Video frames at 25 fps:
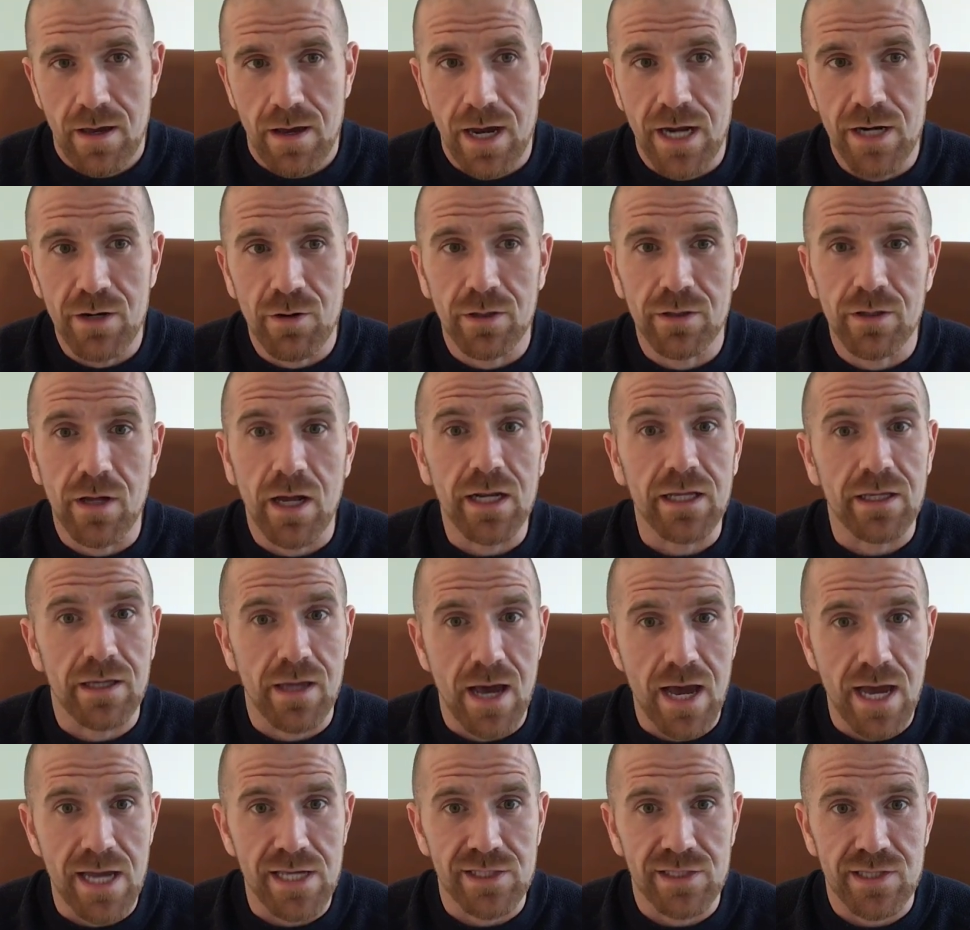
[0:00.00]
I know a lot of
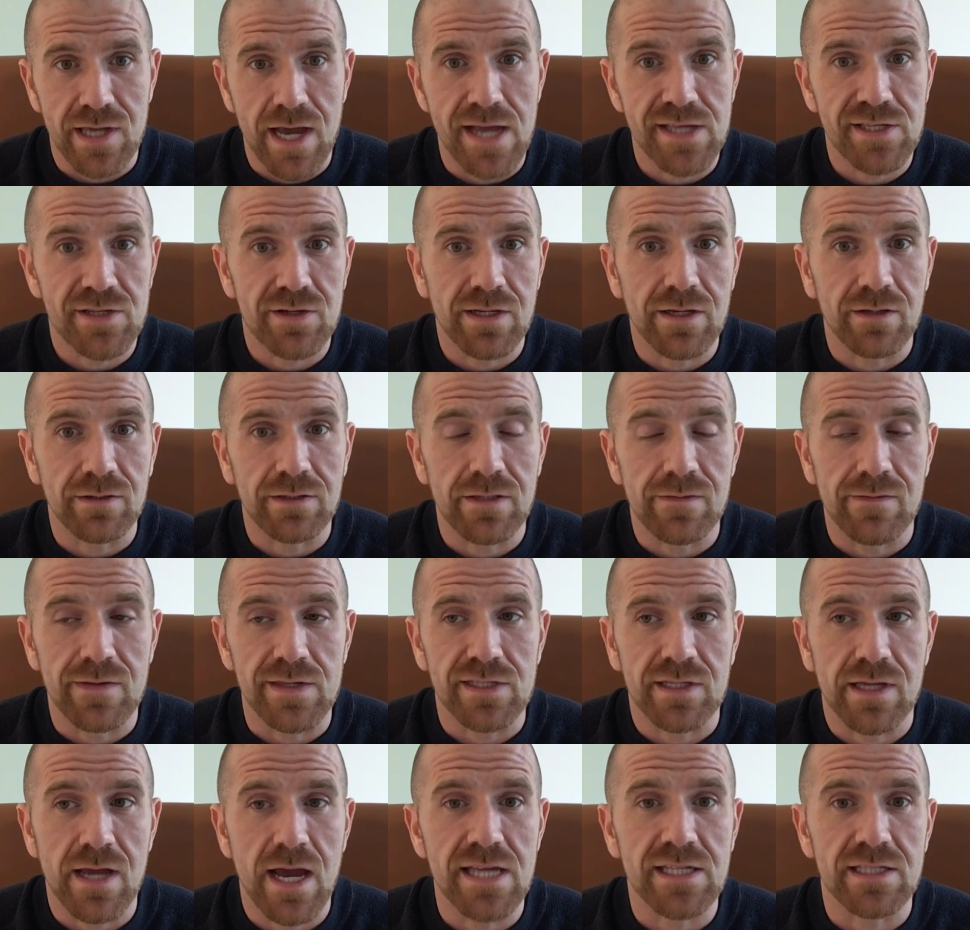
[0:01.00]
guys are guilty of
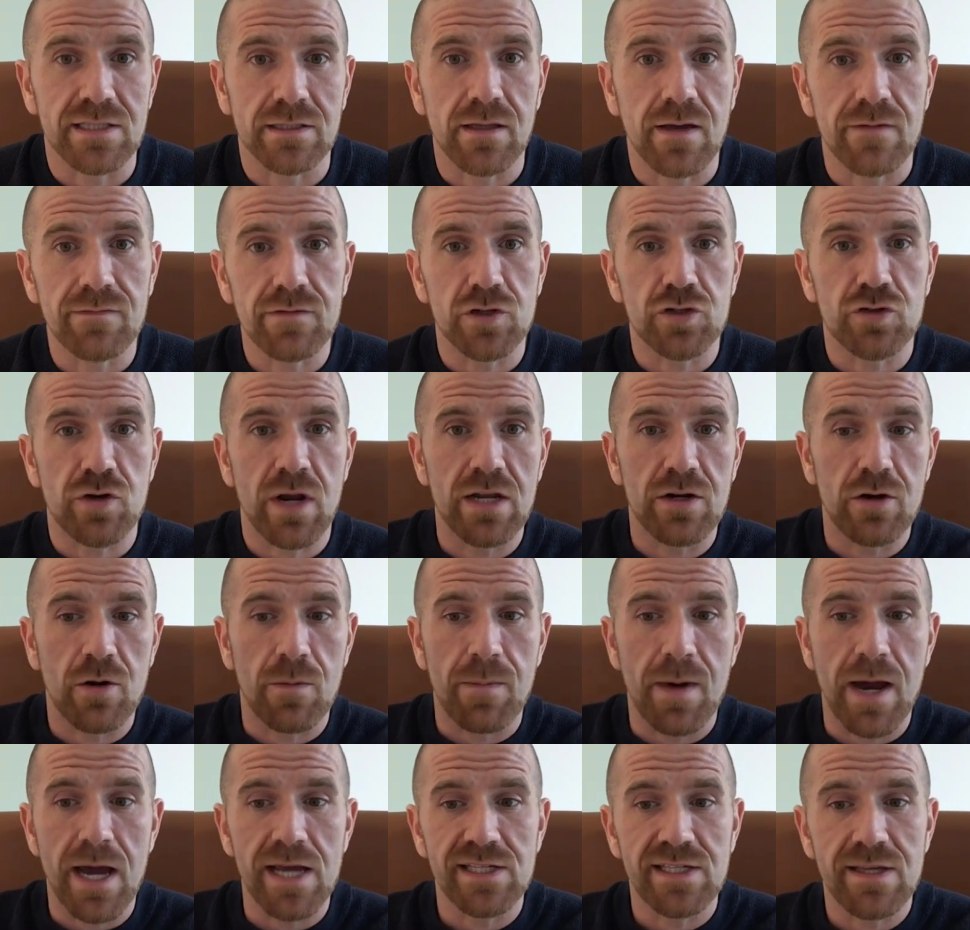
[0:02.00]
this. Guys love to train their
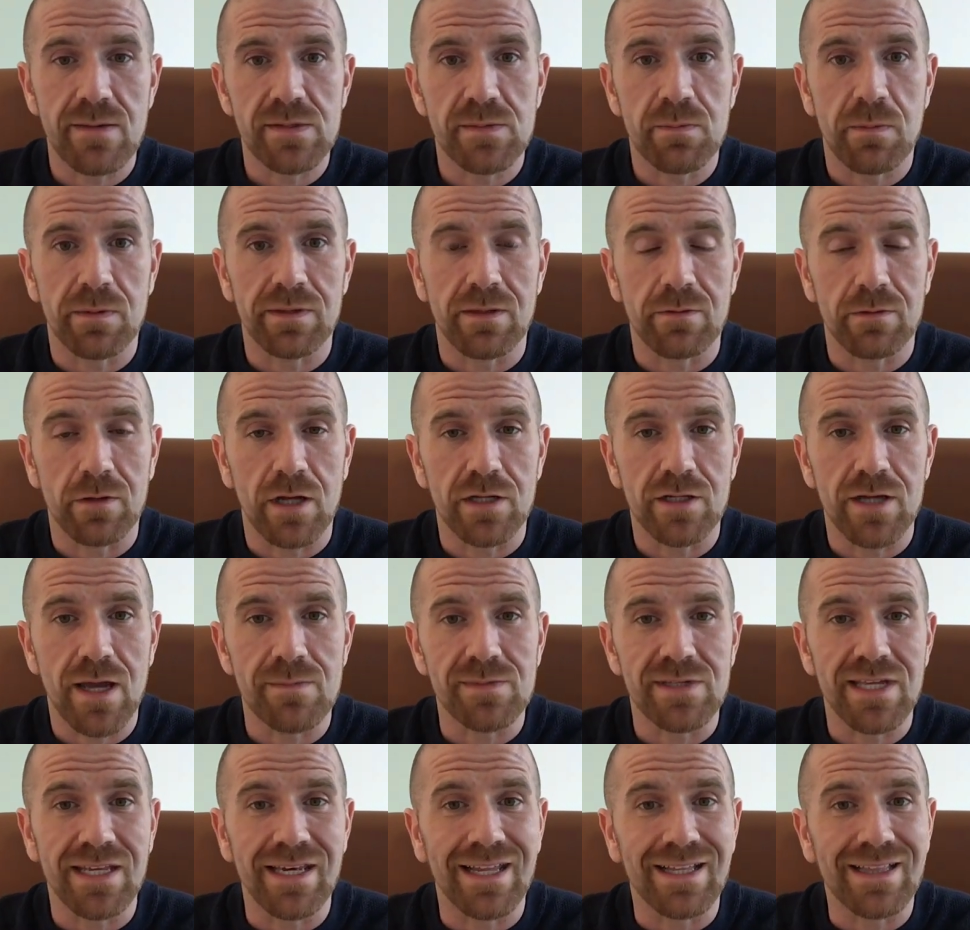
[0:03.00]
biceps, but a lot of
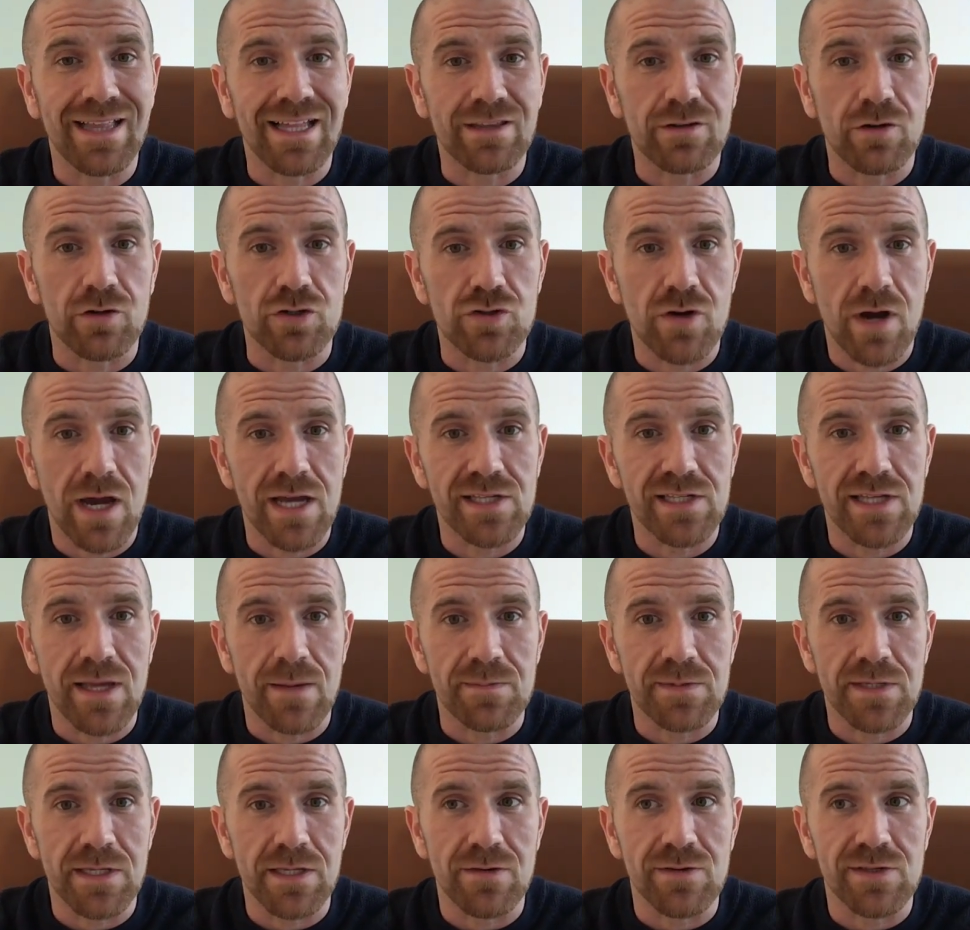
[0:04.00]
times they neglect their
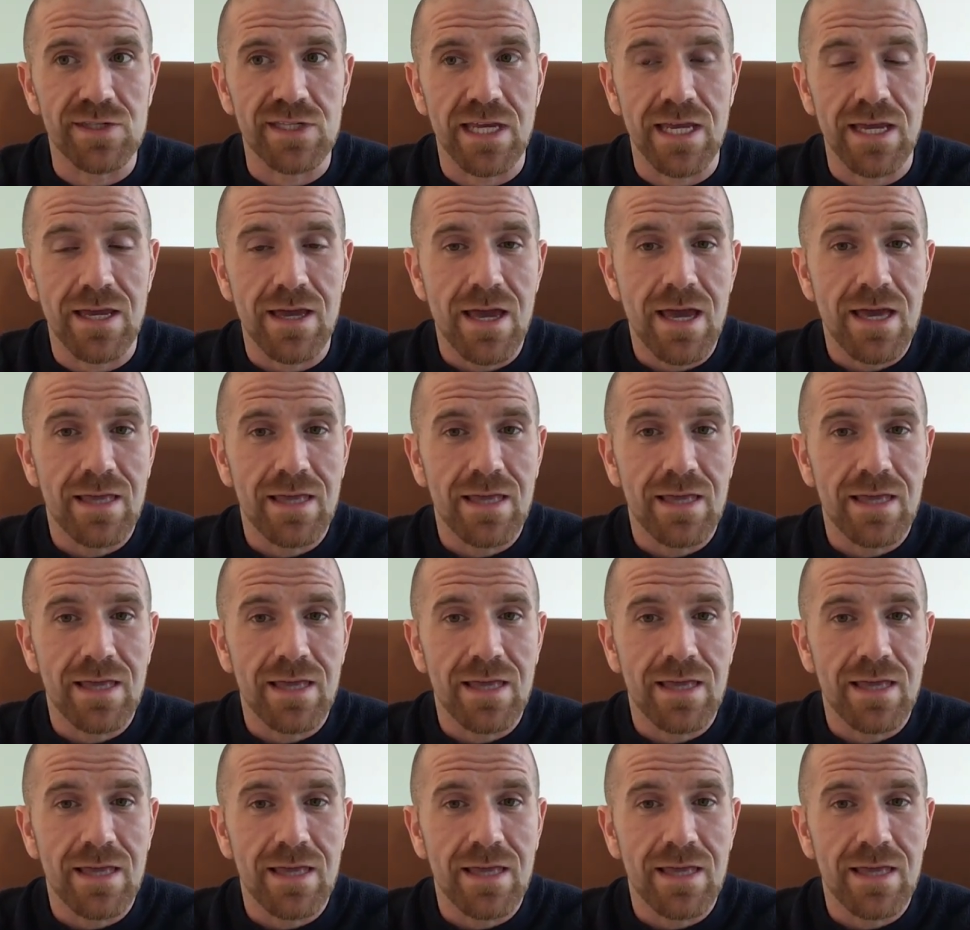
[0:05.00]
triceps. And you see